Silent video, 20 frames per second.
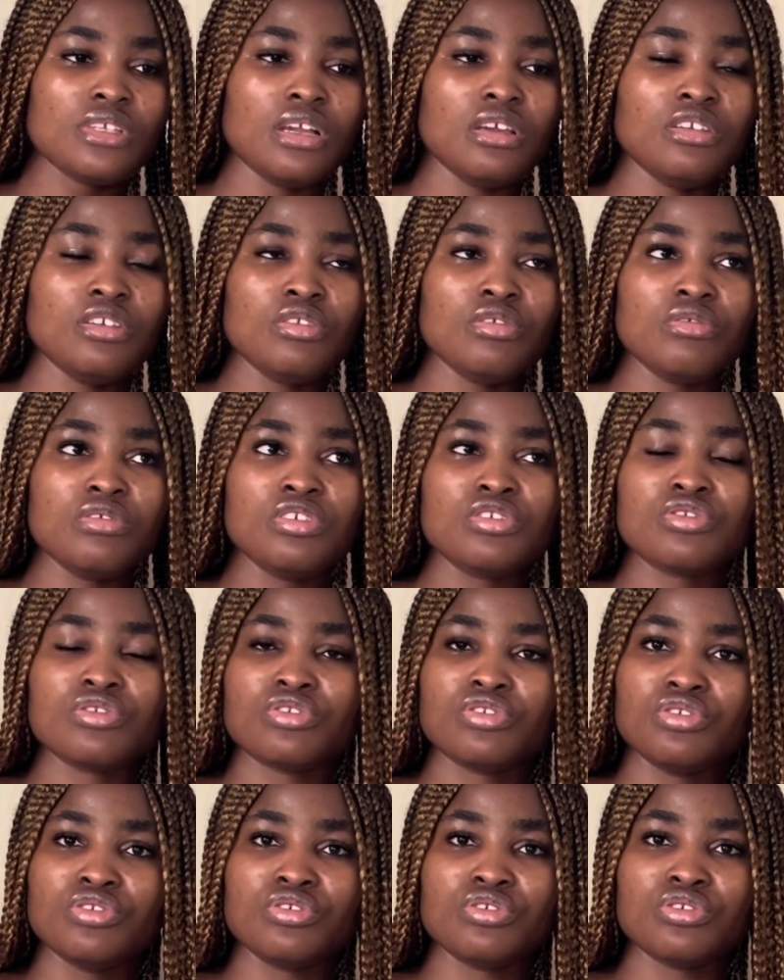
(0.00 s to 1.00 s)
you know,
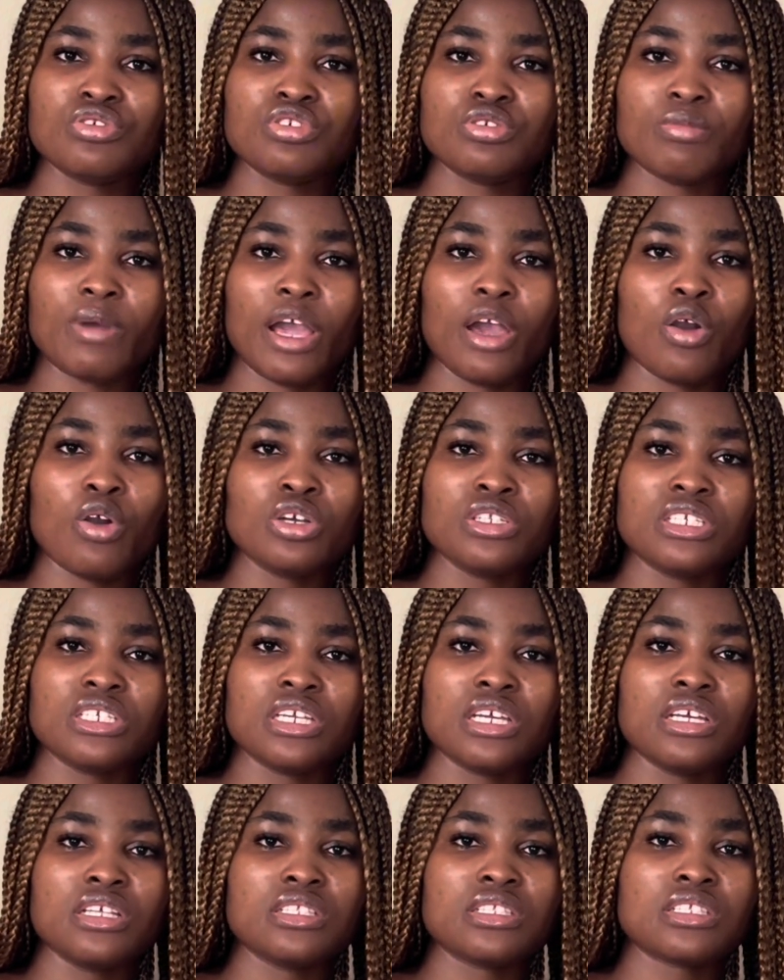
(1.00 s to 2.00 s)
introduce you to my
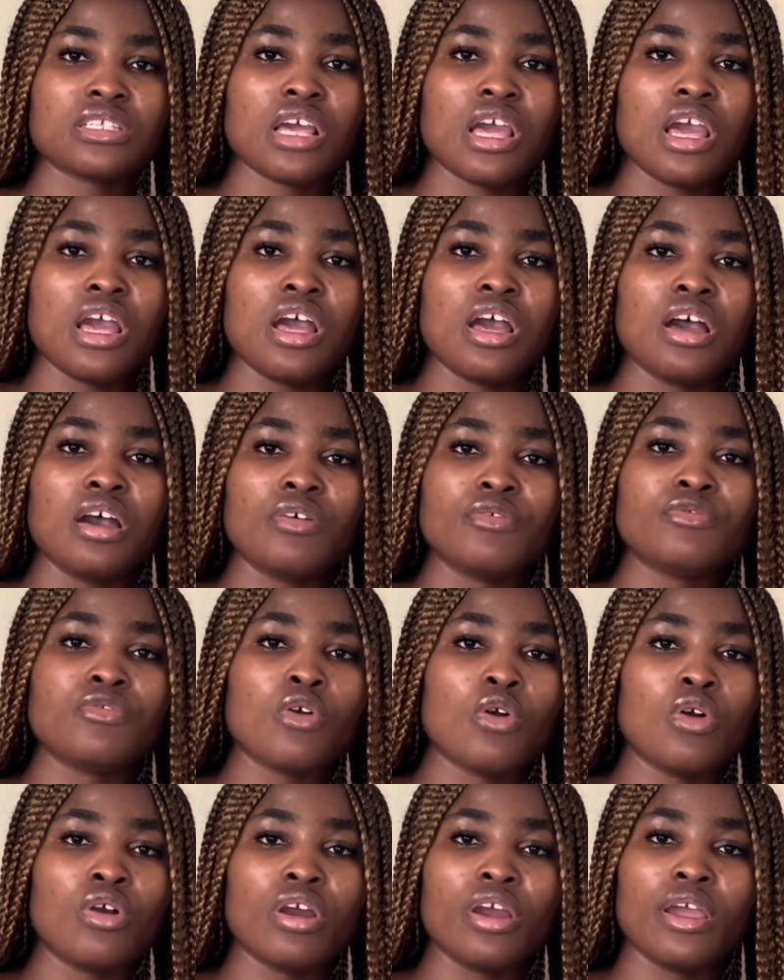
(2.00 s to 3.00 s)
audience
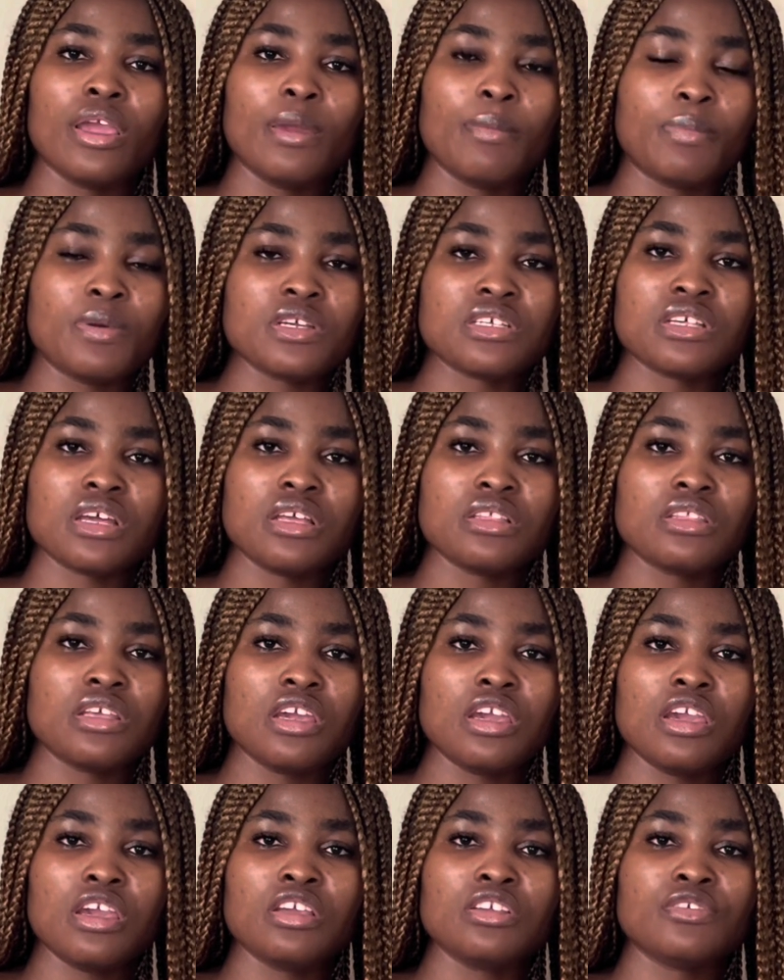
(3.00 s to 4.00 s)
for a
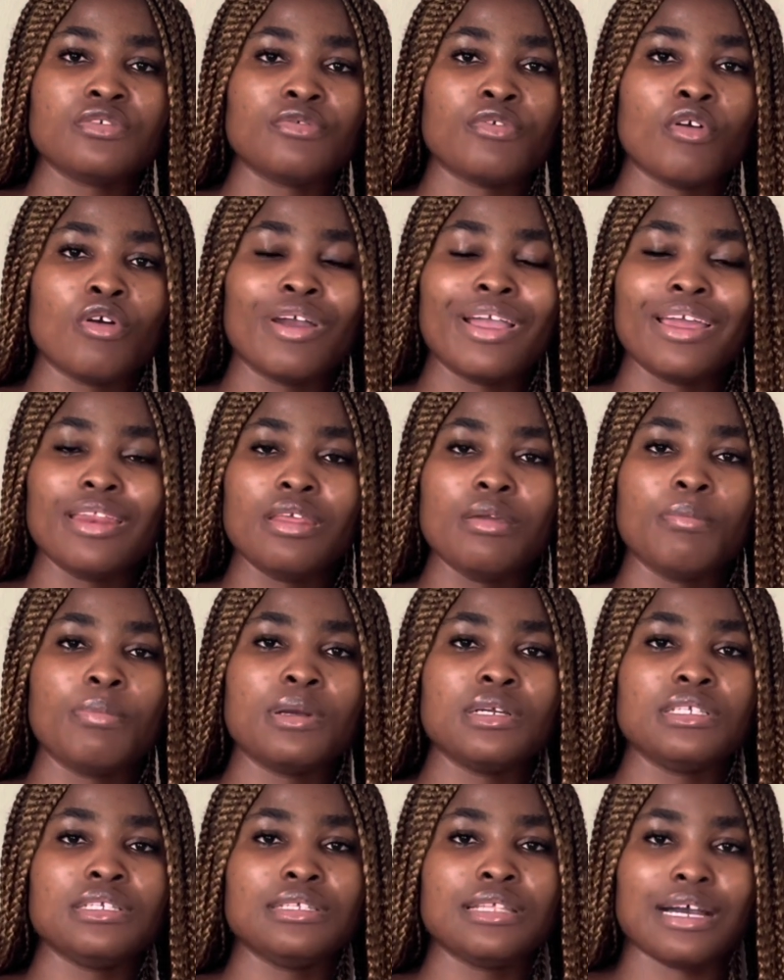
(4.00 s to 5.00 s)
percentage for
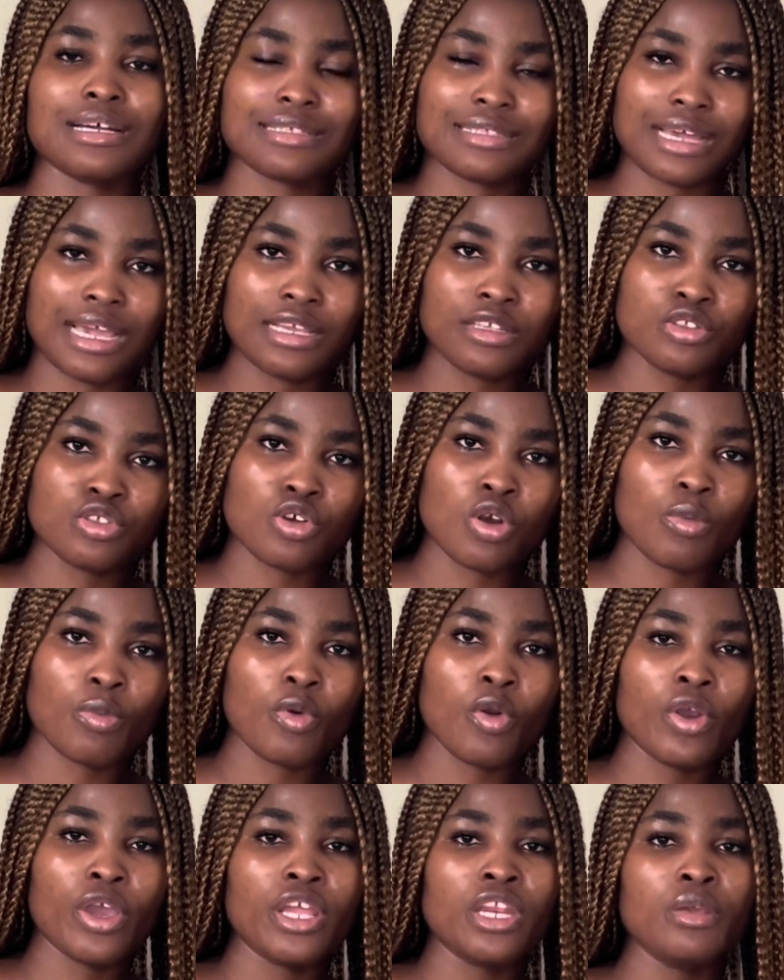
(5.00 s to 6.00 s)
anybody that signs up
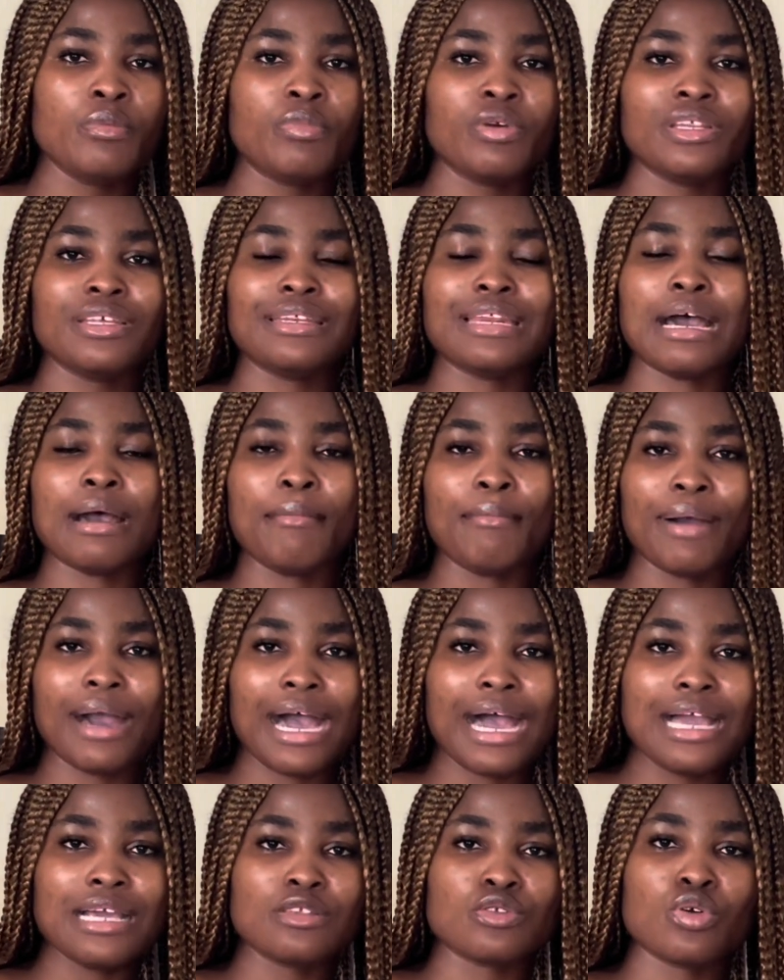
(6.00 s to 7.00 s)
or anybody that
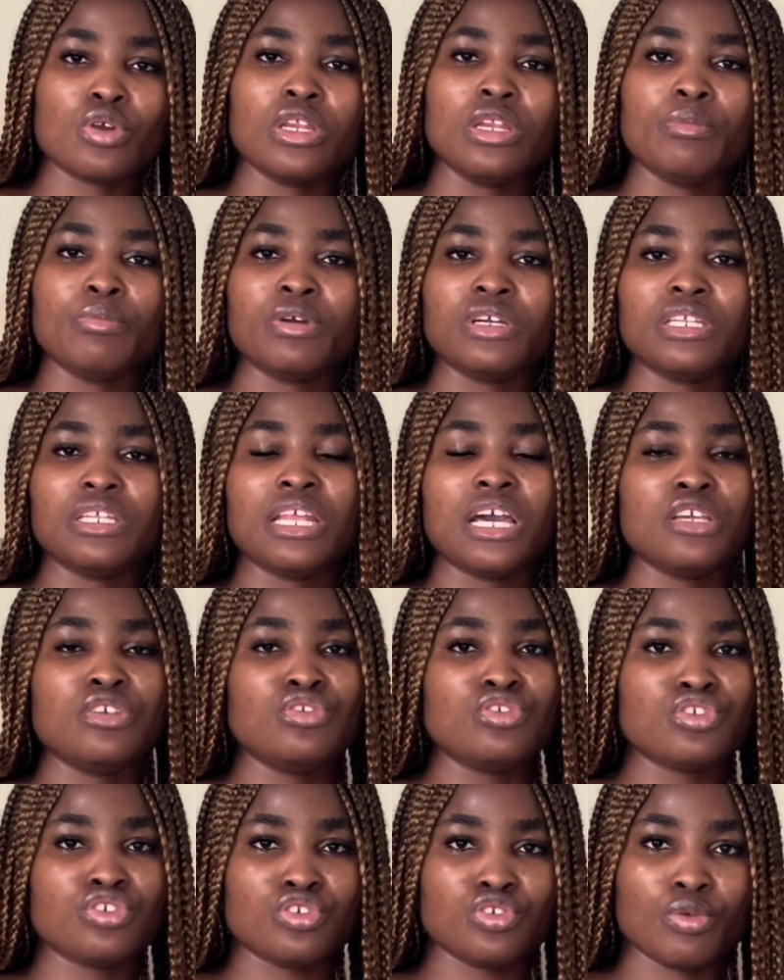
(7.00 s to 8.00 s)
buys or anybody that
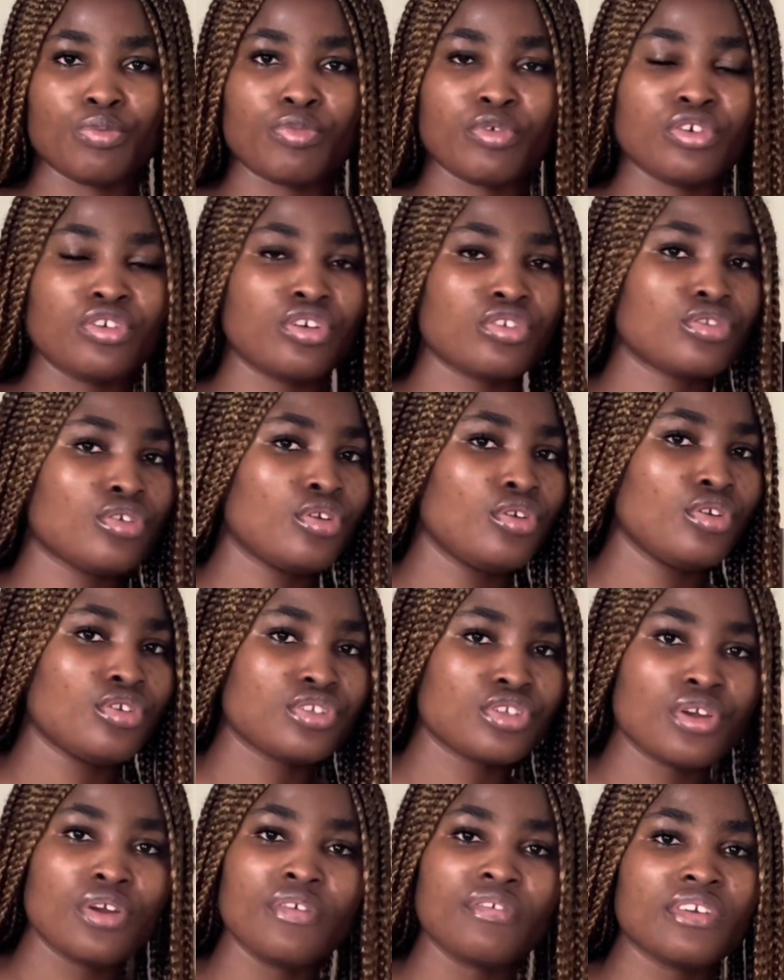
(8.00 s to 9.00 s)
uses your product or your
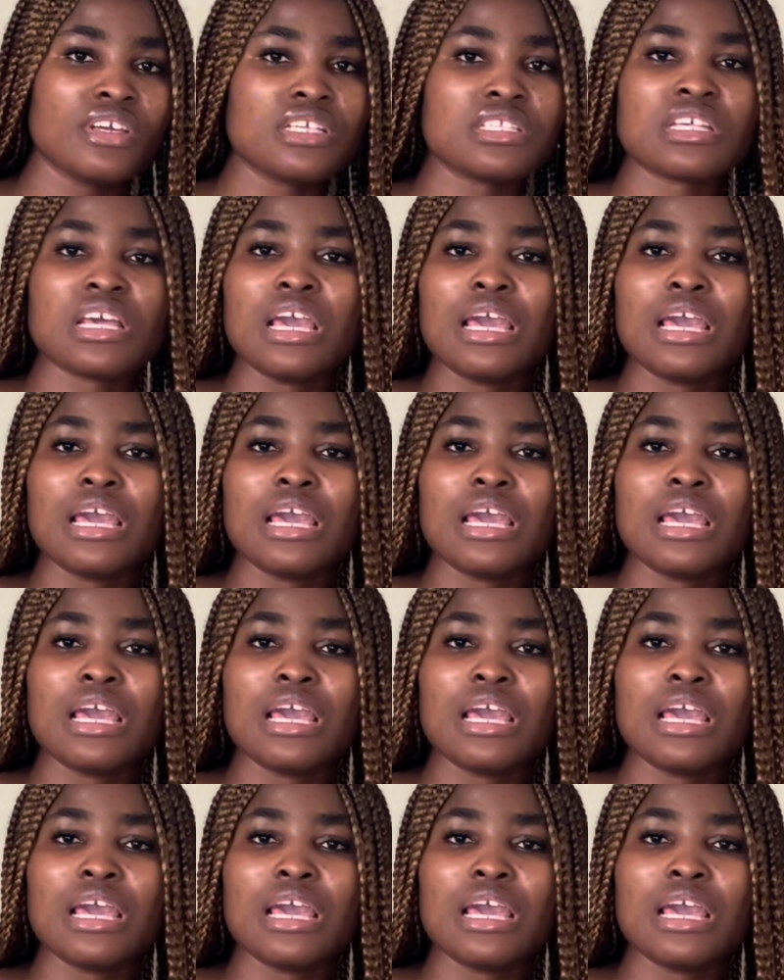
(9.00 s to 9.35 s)
service.